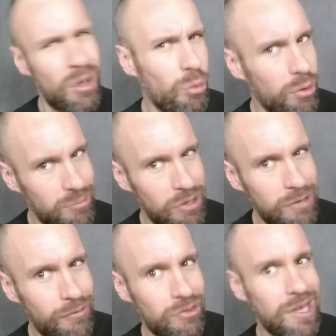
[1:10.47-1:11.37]
What a
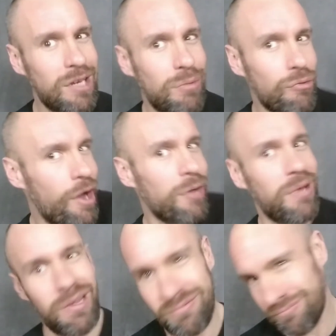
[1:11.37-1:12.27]
beautiful thing to be wrong
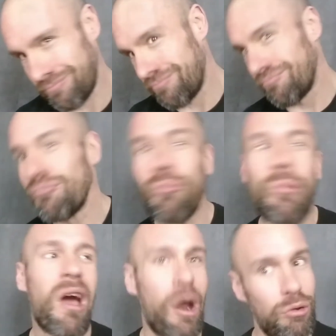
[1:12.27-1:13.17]
about.
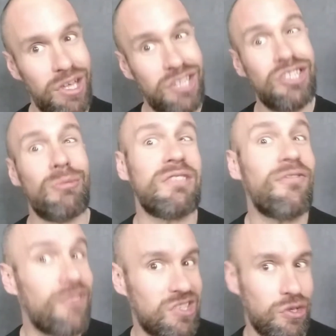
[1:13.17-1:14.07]
Our relationship was
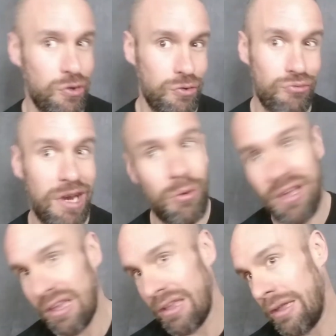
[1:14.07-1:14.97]
physical right
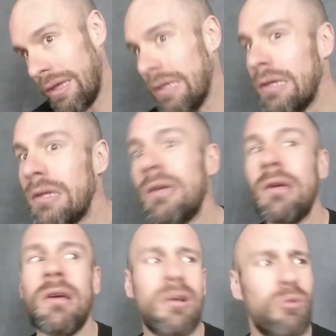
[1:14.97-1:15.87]
away.
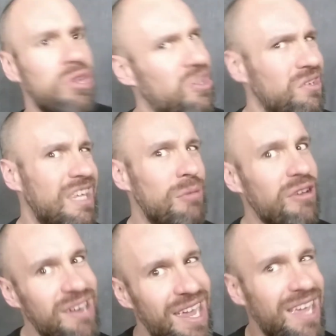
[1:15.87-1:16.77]
We couldn't keep our
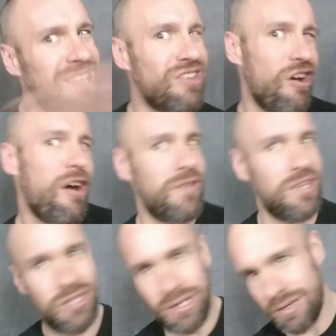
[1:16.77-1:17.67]
hands off
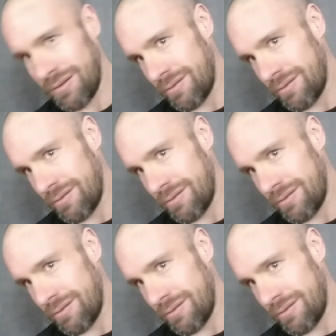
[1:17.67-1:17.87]
each other.